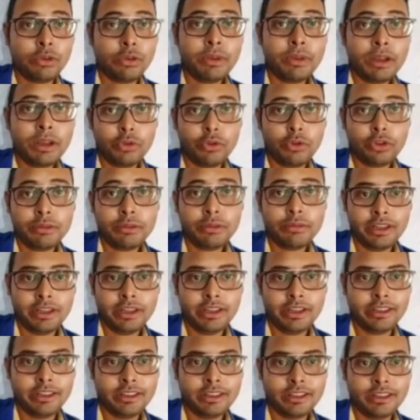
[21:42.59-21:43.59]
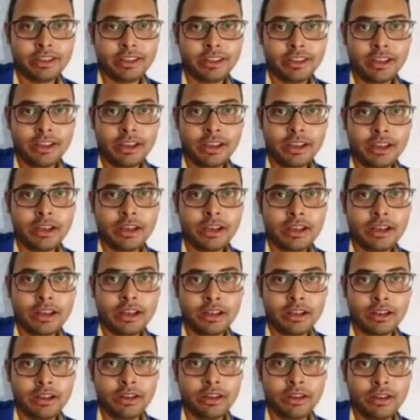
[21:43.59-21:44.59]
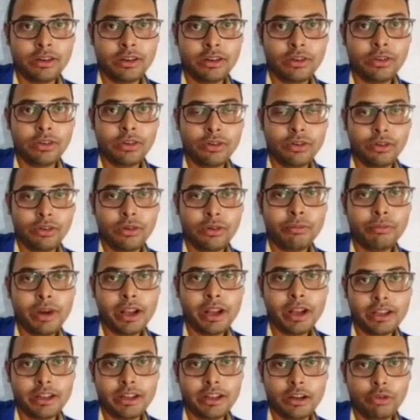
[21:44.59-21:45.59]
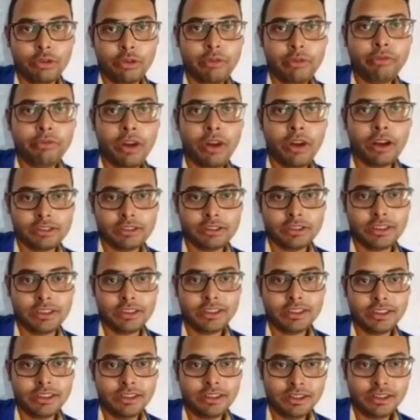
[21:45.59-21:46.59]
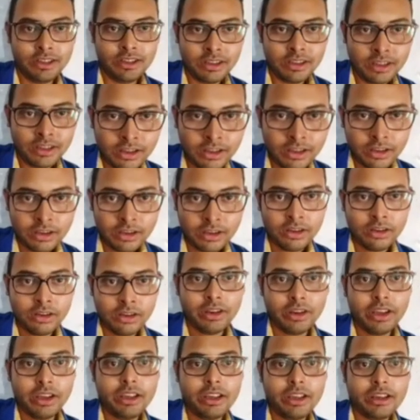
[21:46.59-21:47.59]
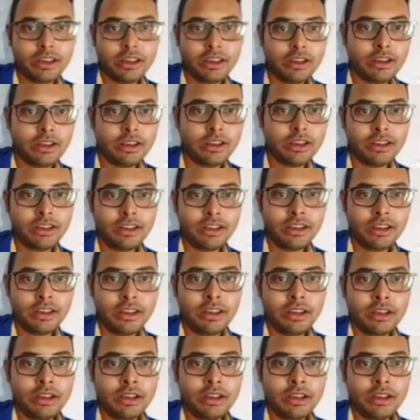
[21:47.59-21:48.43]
Because there are so many possibilities in combined in that wave function. Okay,